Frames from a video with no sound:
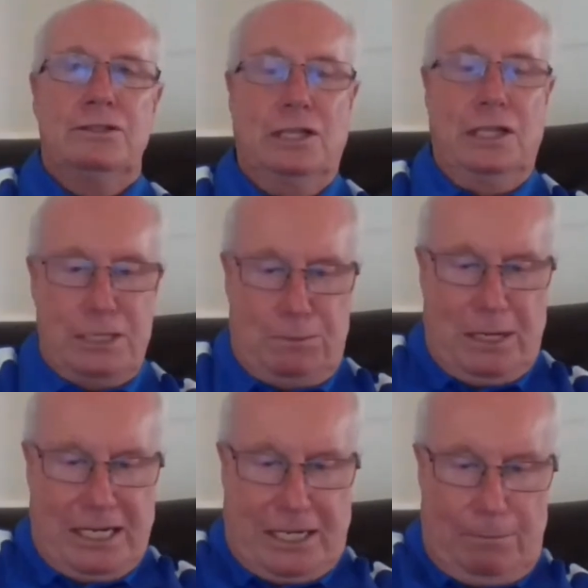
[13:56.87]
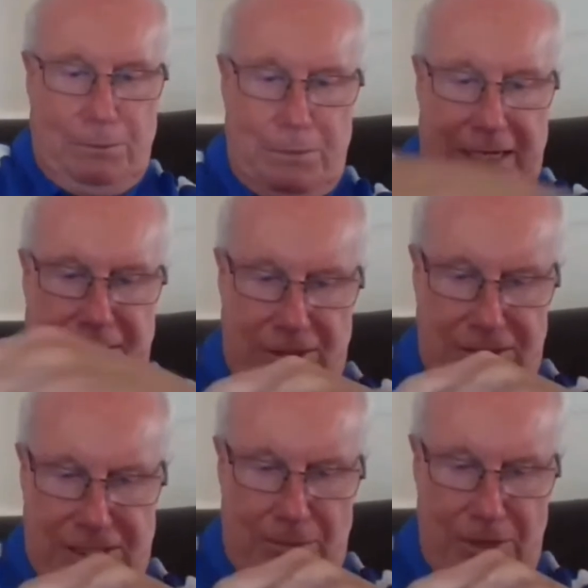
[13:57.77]
So let me spend a couple of minutes
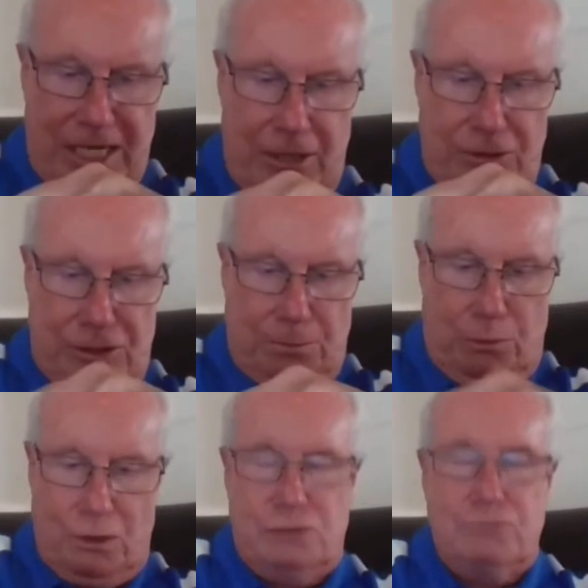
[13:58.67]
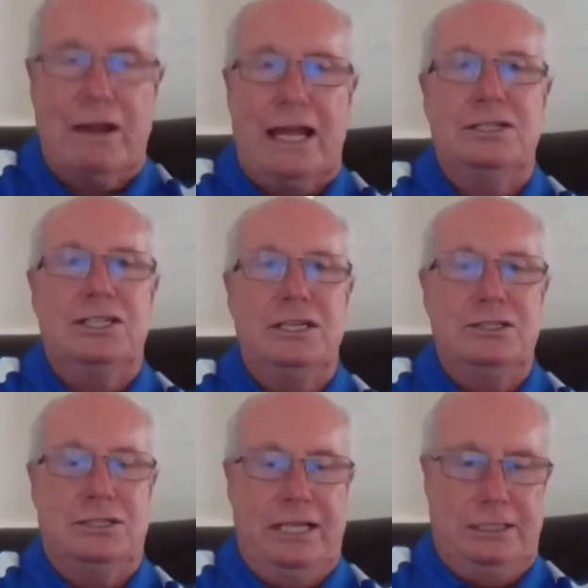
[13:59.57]
on some of the other support
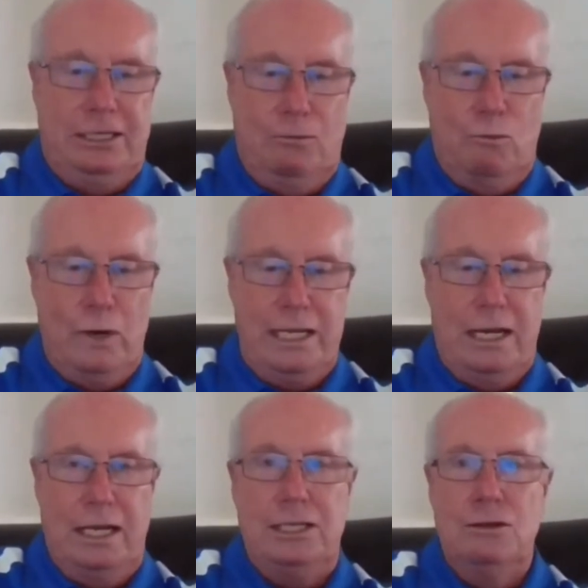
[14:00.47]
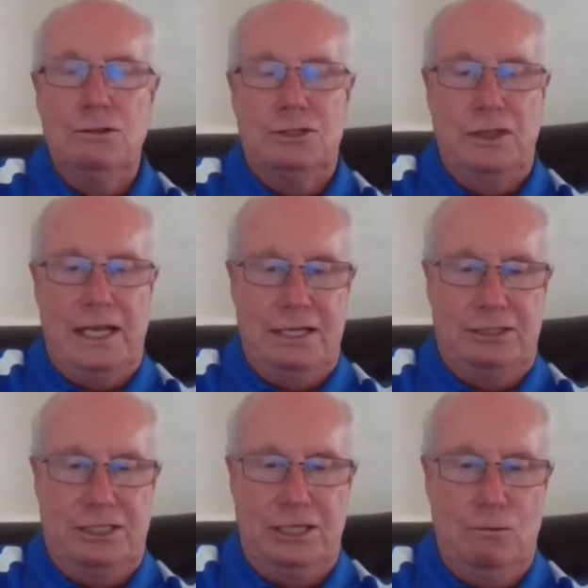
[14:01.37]
strategies that we use in the
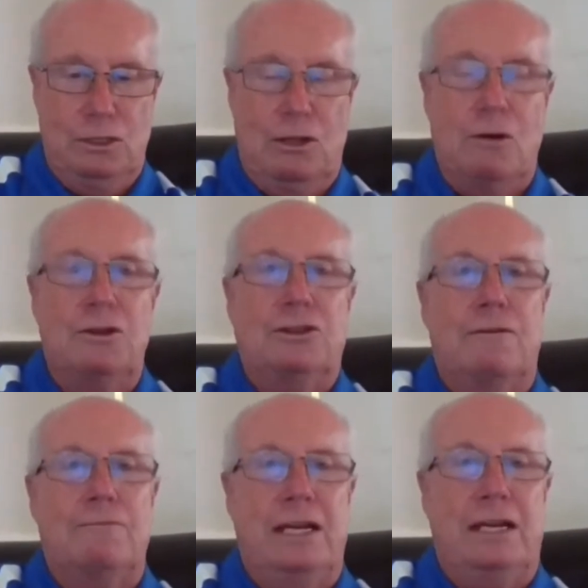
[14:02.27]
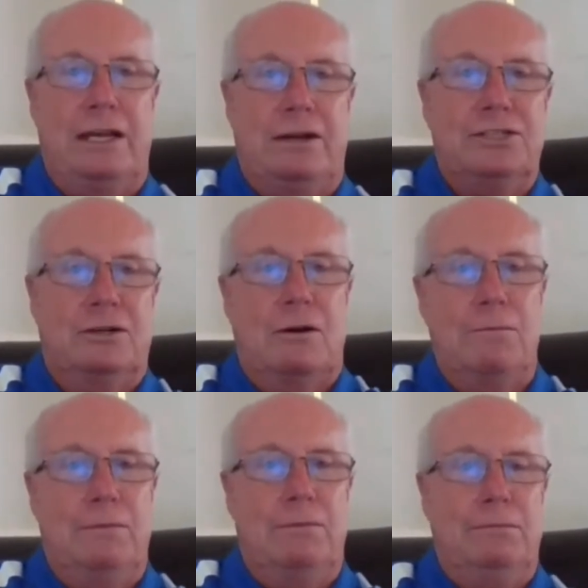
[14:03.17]
ICU, along with our ventilators and
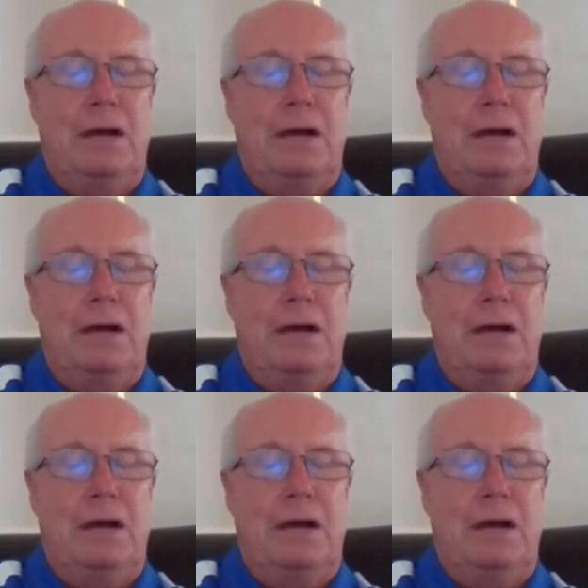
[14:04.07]
our